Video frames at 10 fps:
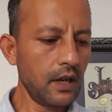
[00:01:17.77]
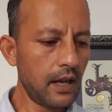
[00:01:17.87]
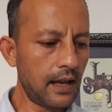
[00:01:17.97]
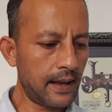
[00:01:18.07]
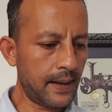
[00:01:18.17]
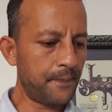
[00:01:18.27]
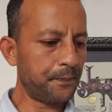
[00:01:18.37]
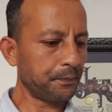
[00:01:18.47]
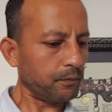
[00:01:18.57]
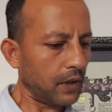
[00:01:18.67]

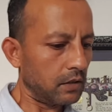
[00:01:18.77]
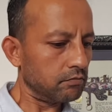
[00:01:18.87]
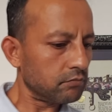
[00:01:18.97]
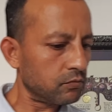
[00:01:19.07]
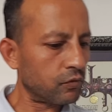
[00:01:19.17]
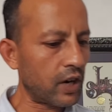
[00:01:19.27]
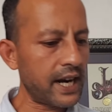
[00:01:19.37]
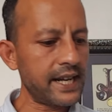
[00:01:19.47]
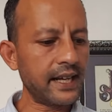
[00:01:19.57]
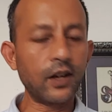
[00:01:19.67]

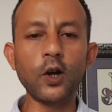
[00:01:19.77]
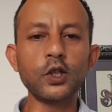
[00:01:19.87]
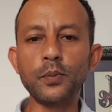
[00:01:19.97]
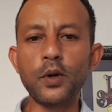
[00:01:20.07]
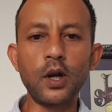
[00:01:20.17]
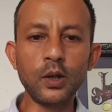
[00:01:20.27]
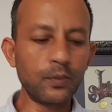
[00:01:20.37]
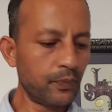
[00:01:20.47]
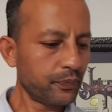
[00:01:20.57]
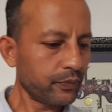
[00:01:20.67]
Writing a gossip column
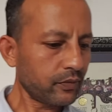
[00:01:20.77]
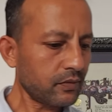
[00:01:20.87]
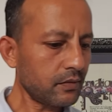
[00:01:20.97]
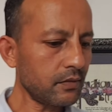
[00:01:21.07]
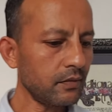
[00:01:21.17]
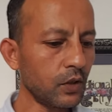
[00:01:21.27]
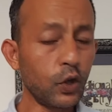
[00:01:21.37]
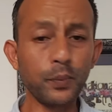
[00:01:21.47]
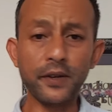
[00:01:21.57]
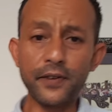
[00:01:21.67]
could
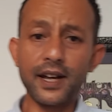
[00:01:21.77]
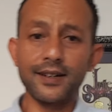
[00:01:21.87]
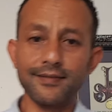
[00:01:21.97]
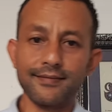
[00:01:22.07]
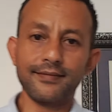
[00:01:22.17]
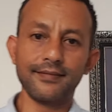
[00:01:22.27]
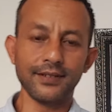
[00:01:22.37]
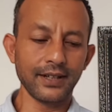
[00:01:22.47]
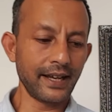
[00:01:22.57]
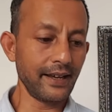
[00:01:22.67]
be fun,
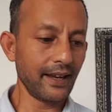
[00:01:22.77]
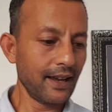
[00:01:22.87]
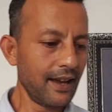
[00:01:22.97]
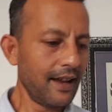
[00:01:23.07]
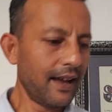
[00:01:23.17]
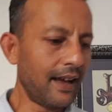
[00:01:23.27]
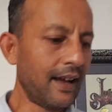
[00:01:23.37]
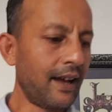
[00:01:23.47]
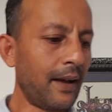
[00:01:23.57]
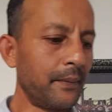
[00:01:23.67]
okay,
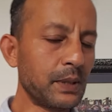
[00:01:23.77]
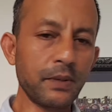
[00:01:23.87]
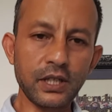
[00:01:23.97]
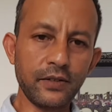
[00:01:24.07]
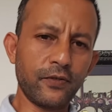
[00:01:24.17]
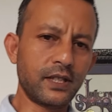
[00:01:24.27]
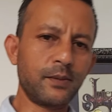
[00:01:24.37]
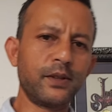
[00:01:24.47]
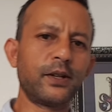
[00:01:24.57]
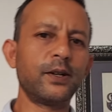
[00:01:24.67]
especially for some of
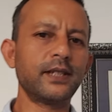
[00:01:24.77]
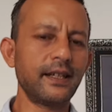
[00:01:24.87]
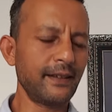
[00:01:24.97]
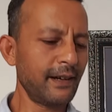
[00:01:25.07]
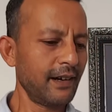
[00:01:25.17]
the girls out there.